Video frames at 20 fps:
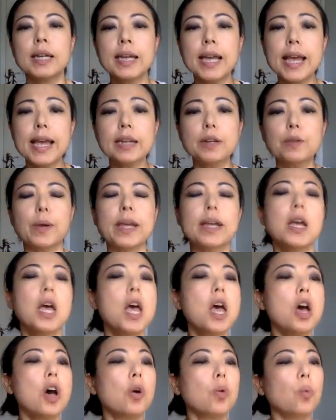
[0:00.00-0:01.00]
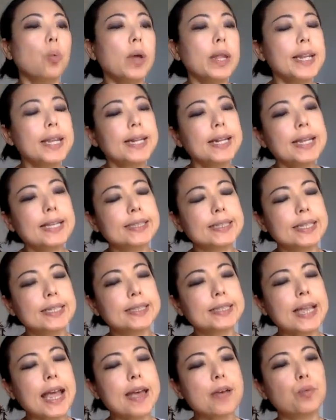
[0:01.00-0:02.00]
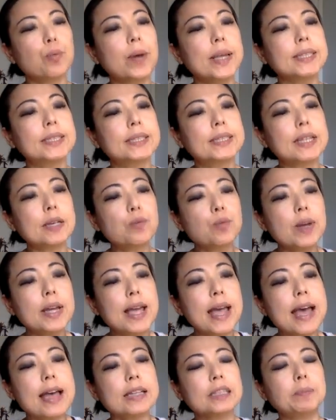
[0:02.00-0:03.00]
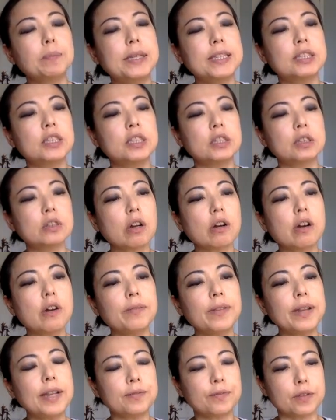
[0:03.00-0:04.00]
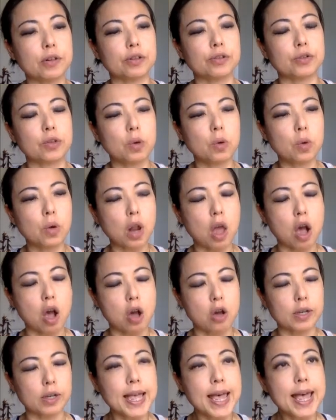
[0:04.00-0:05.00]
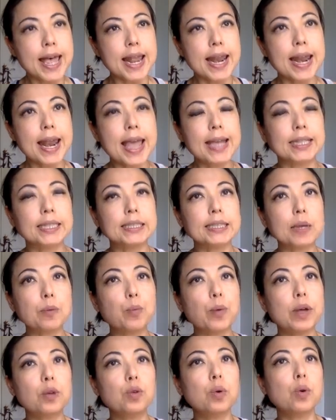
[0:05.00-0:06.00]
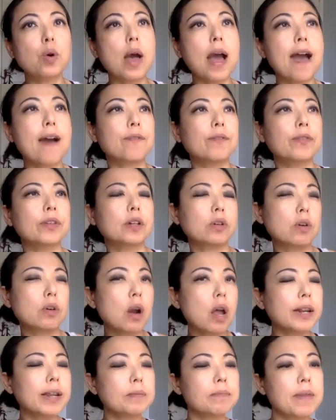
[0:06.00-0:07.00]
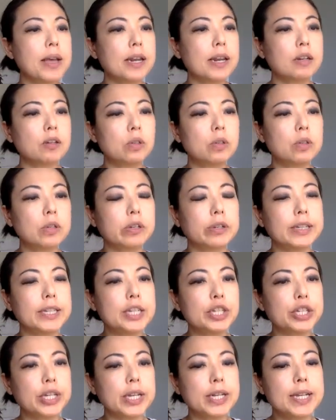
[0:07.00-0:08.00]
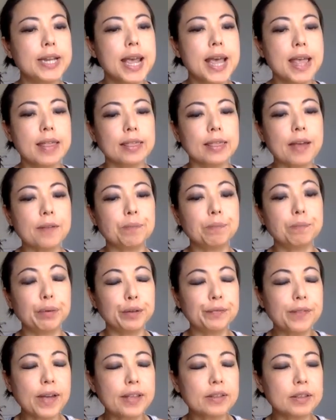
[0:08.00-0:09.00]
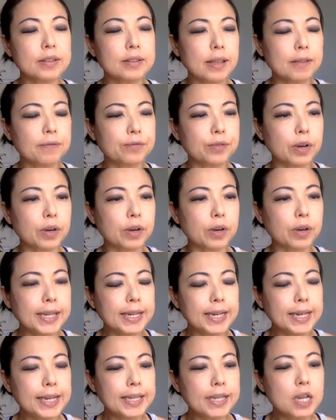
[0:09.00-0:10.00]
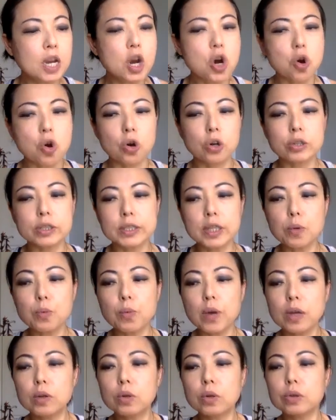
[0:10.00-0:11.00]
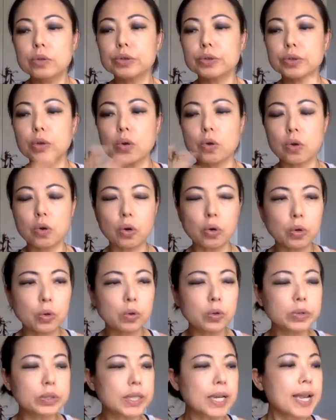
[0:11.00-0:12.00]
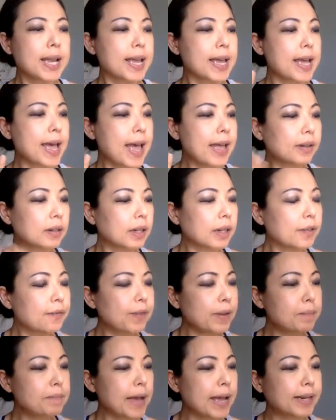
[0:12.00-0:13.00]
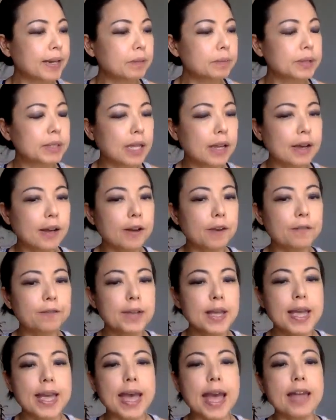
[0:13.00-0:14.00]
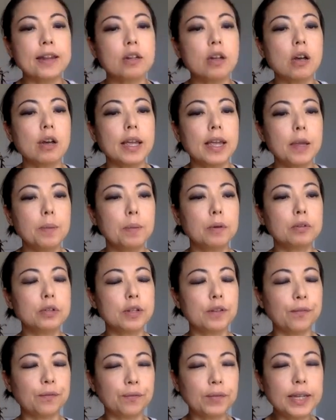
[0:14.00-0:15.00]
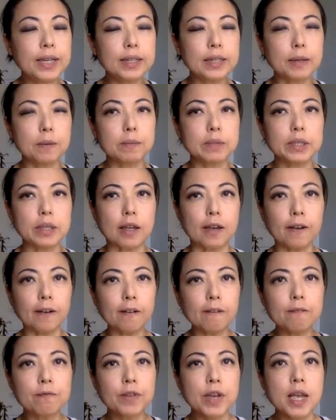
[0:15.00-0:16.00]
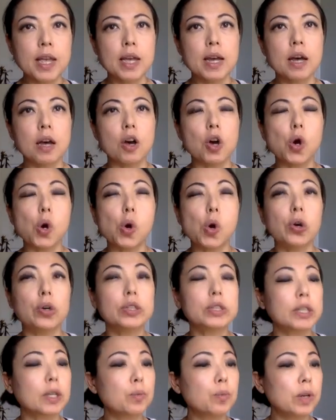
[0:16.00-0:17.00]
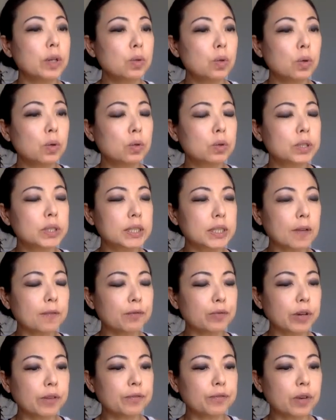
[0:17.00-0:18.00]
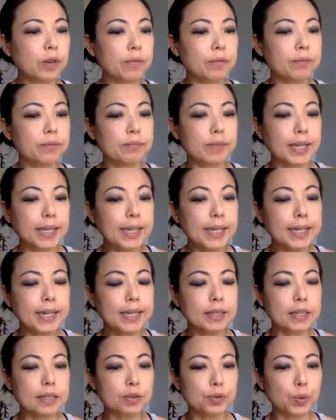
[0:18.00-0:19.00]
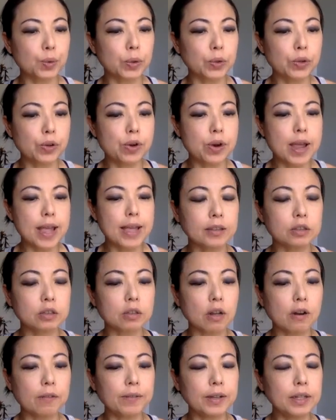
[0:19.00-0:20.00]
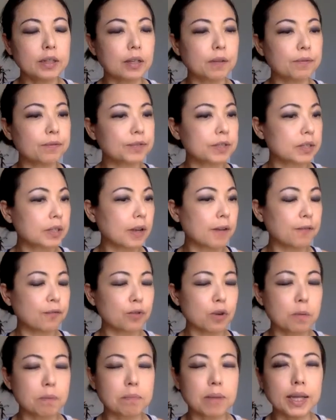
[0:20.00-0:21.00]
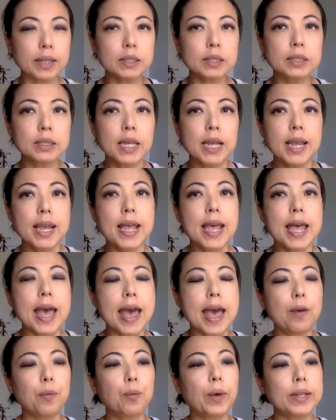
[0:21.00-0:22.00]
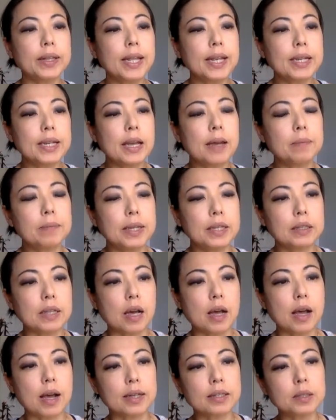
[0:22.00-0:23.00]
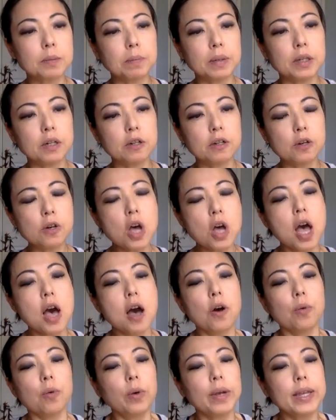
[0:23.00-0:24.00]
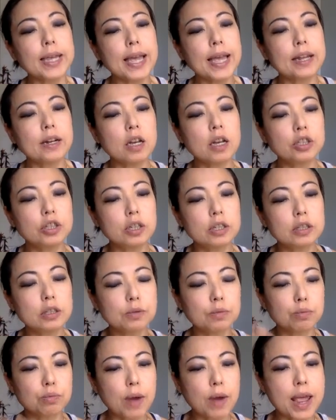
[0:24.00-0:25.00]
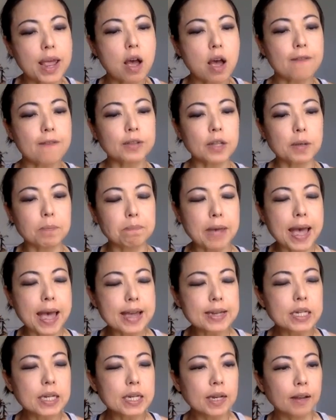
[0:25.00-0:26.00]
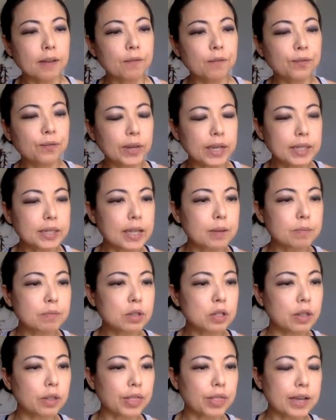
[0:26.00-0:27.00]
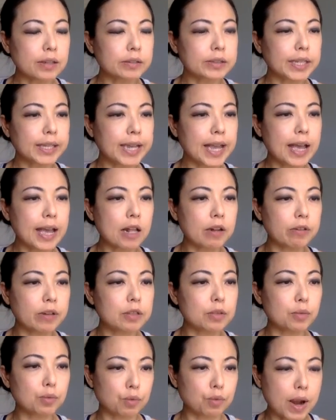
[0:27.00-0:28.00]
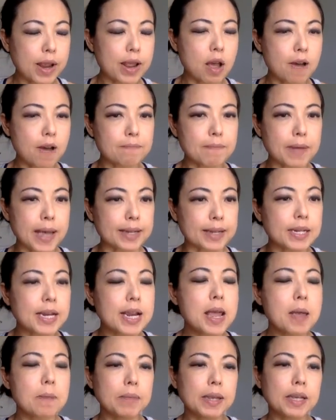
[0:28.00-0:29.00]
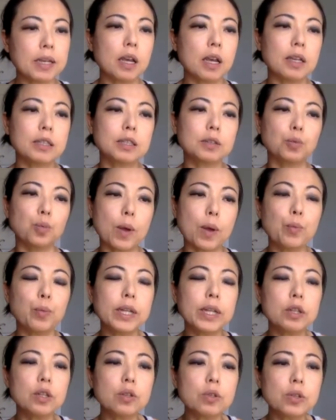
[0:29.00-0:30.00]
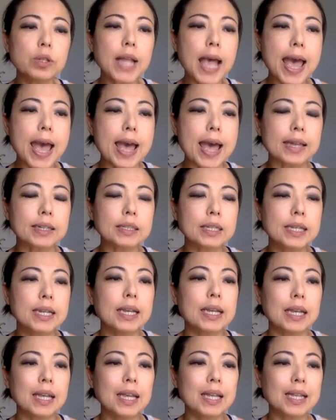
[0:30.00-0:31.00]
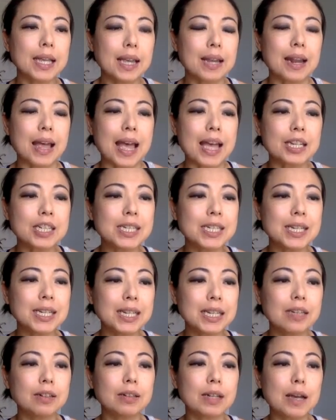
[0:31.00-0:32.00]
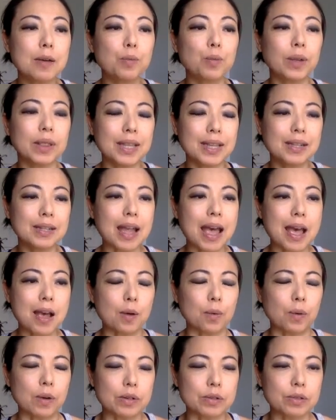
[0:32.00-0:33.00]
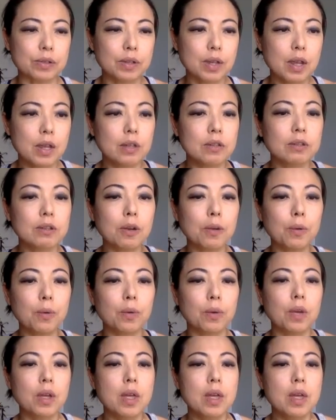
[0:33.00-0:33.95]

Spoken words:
Anyway, what it is that when someone has been starving for so long, like someone who has a chronic medical condition that prevents them from eating, or someone who's so old and living by themselves and not able to feed themselves, or someone who's suffering from eating disorder starving themselves for months. And when they come in the hospital, we cannot just right off the bat feed them 2,000 calories right off that because when we do that, it can actually kill them within hours. So